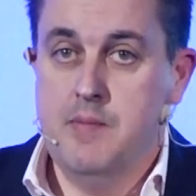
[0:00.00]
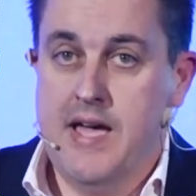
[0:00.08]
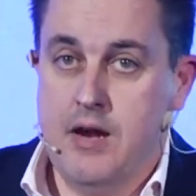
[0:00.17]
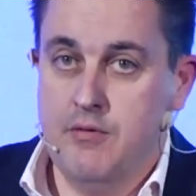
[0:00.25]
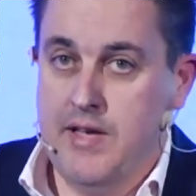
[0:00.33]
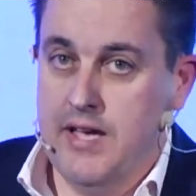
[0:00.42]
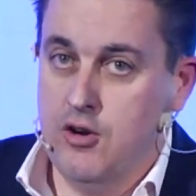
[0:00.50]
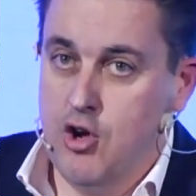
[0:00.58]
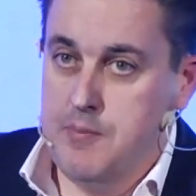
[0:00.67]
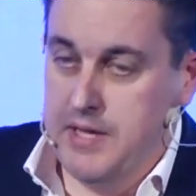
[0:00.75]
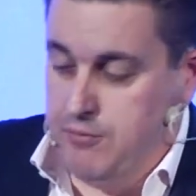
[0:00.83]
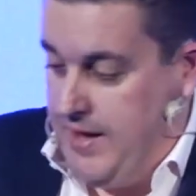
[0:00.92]
amount of
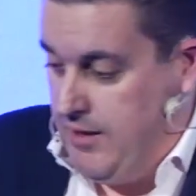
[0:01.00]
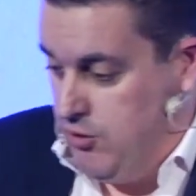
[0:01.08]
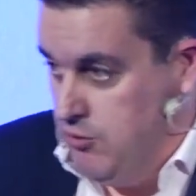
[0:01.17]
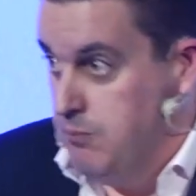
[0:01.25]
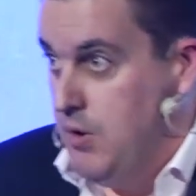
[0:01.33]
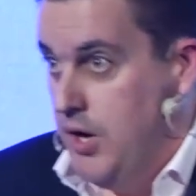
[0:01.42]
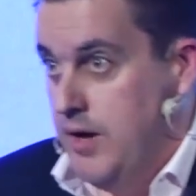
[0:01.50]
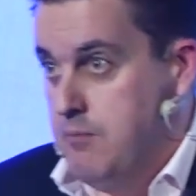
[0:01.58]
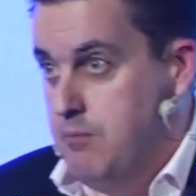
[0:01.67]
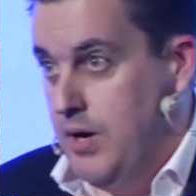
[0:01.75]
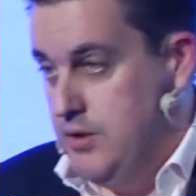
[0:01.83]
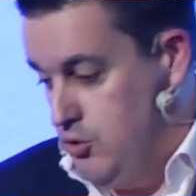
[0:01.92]
economic value
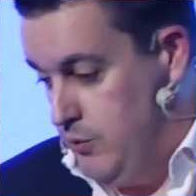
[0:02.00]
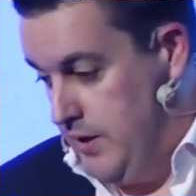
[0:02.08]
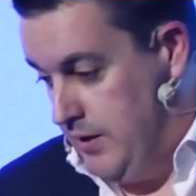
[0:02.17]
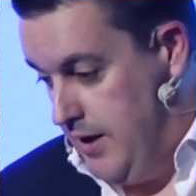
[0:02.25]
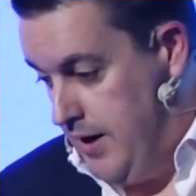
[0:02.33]
by doing